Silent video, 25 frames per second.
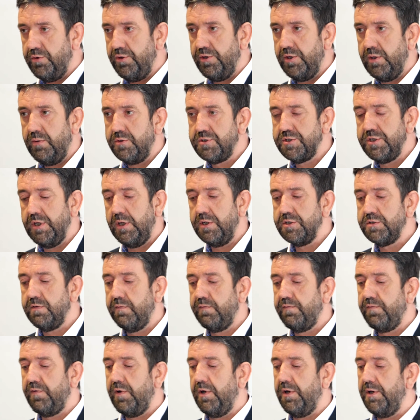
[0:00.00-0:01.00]
of those things are
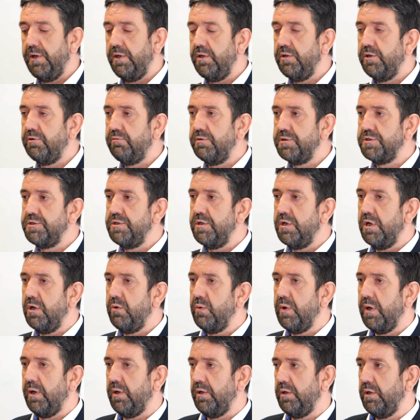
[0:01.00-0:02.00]
fine. There is no
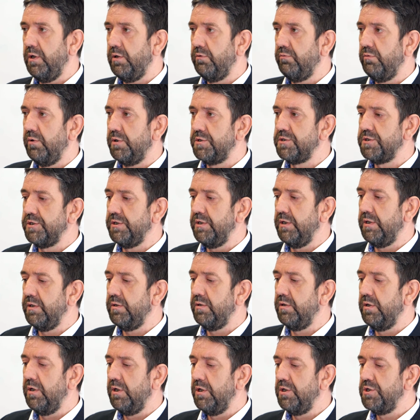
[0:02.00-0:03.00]
Anglia Ruskin
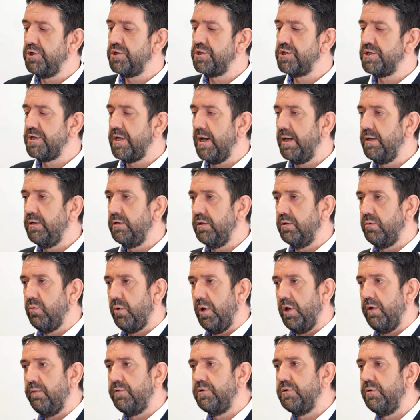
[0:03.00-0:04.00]
standard
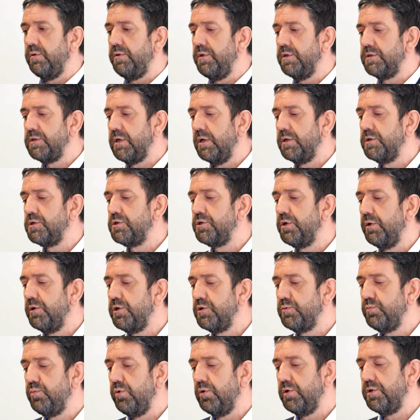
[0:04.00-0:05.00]
way of doing this as
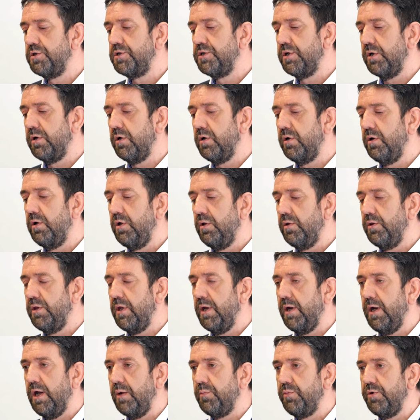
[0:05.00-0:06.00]
such, but
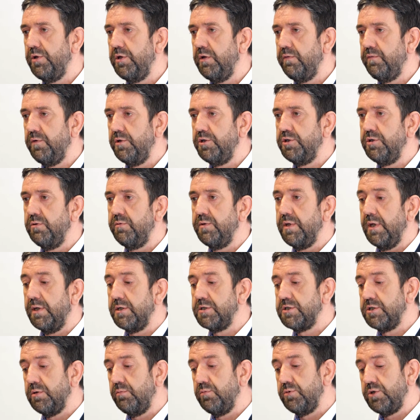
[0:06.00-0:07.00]
they're happy if you do that.
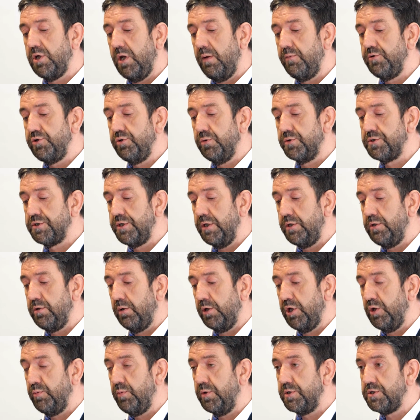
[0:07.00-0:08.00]
Sometimes you'll see
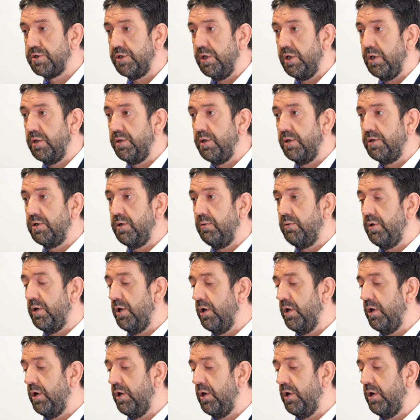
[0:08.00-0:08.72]
documents here that don't